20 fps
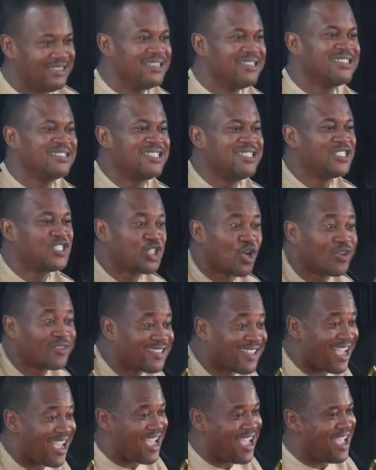She shot
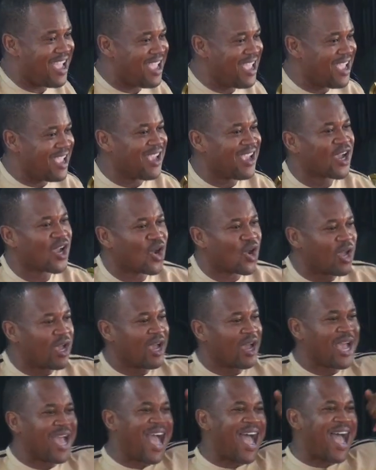her,
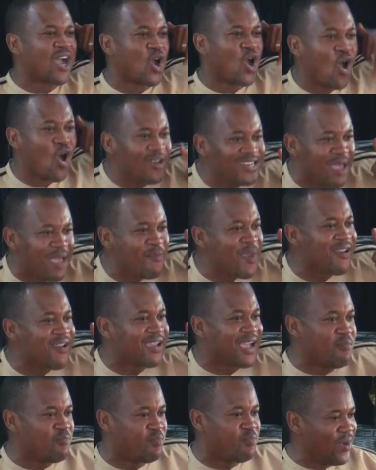called the
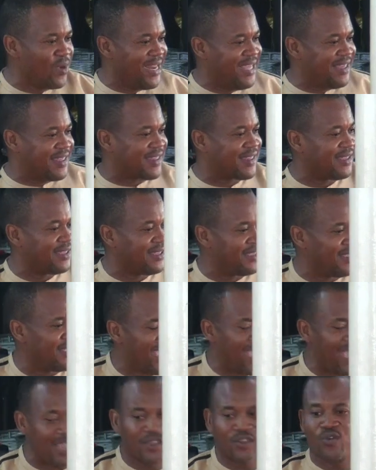American police,
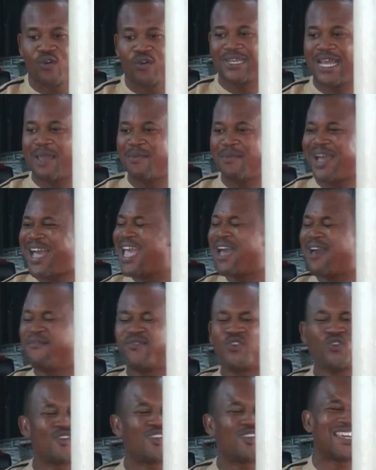and told them, I have
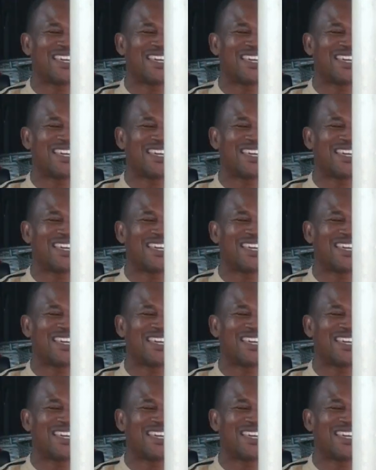just